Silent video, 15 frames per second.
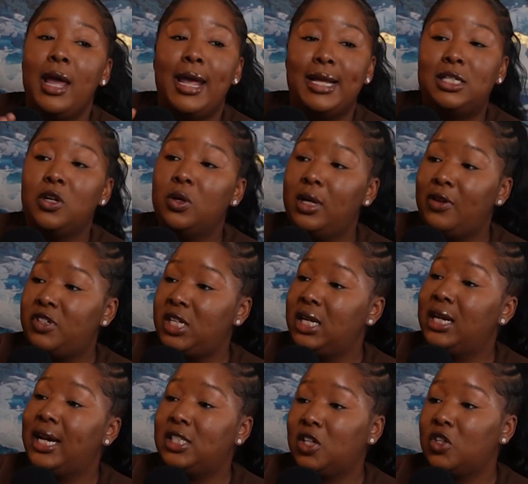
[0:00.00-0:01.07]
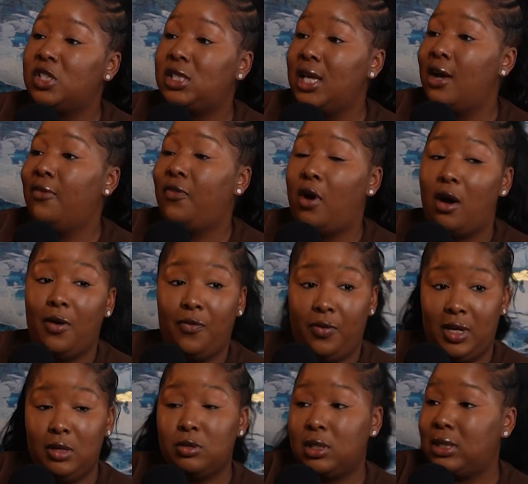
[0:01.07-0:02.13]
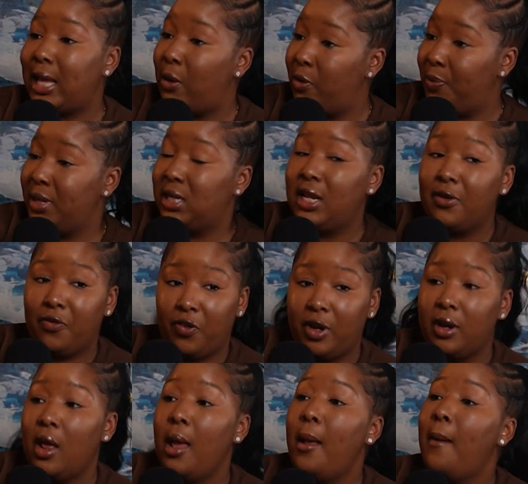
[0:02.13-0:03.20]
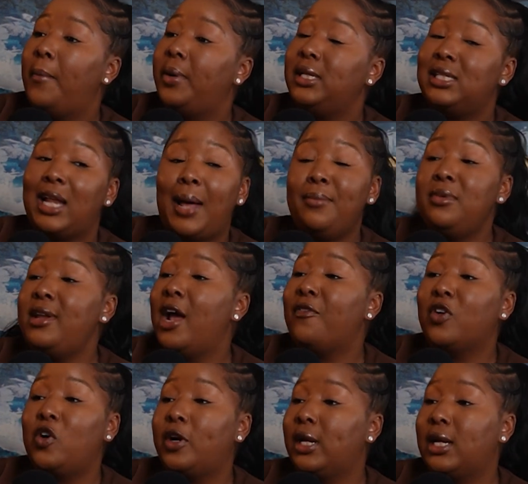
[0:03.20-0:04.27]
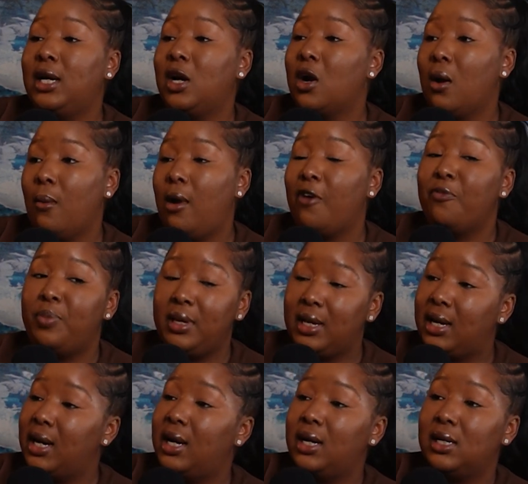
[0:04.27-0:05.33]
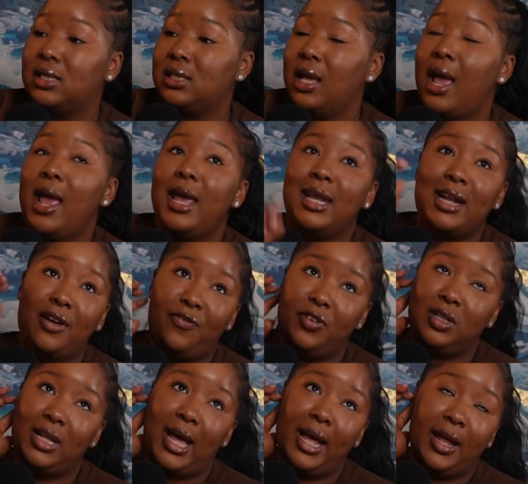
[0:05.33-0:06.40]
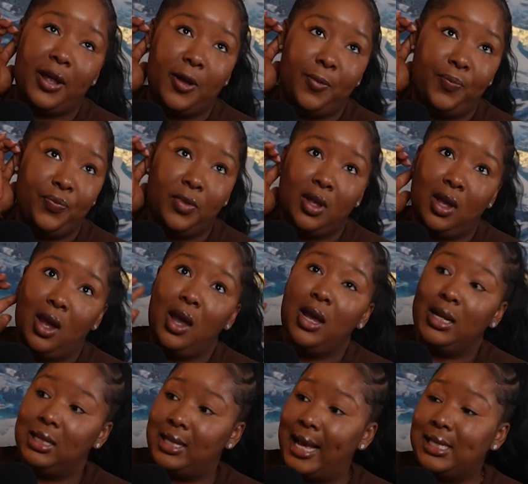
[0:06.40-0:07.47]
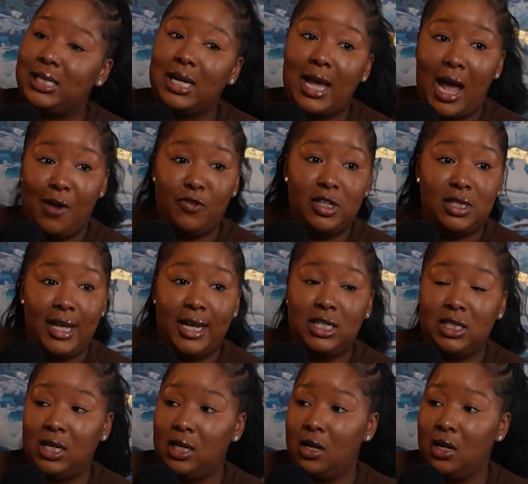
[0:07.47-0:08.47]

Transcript: And so if she cuts herself off, that would be different. But he said, I'm never going to cut her off because. And I feel like that's a conversation.